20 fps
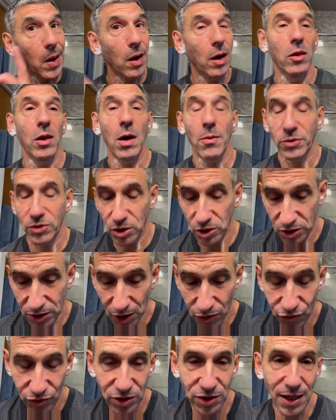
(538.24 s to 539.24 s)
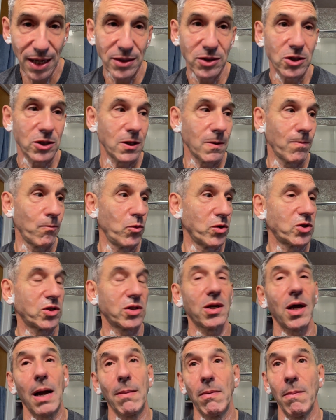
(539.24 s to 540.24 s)
along with the citrus scents,
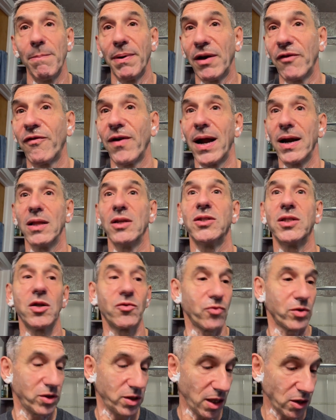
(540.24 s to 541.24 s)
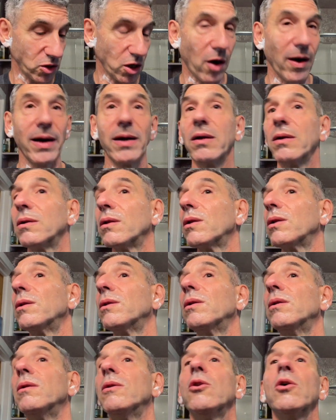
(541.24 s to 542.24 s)
which I'm a big fan of the citrus scents. All right,
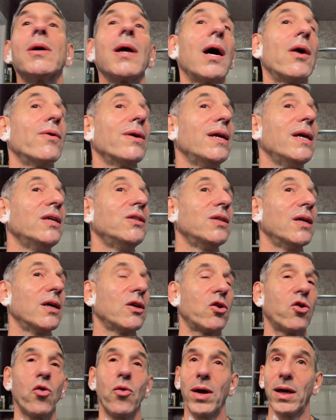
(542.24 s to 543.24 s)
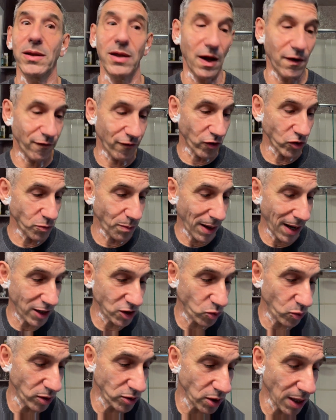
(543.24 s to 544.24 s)
look how easy and quick that first
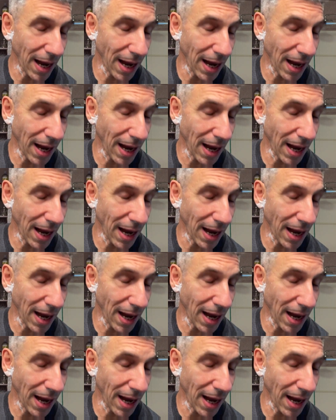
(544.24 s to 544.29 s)
pass was.